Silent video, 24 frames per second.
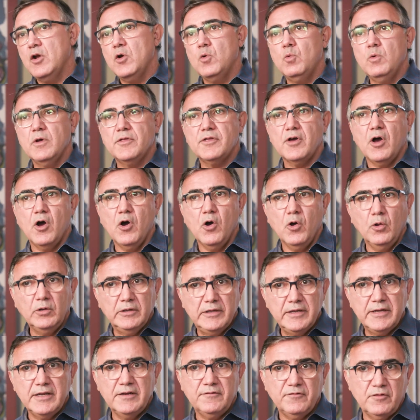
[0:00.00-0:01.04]

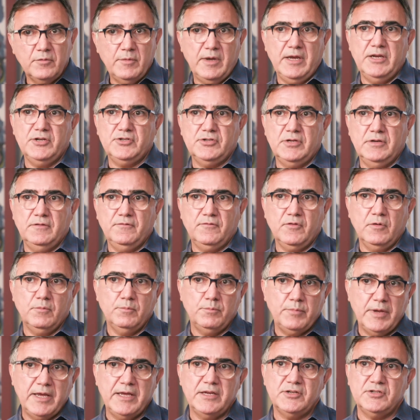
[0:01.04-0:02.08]
Withholding information from
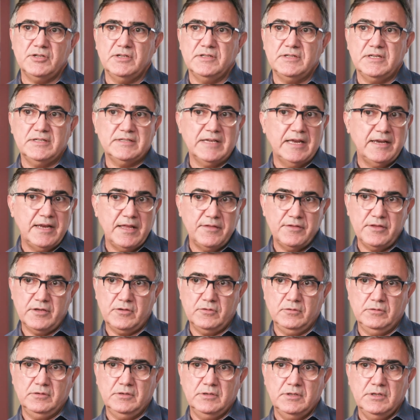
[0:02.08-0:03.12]
patients is unethical,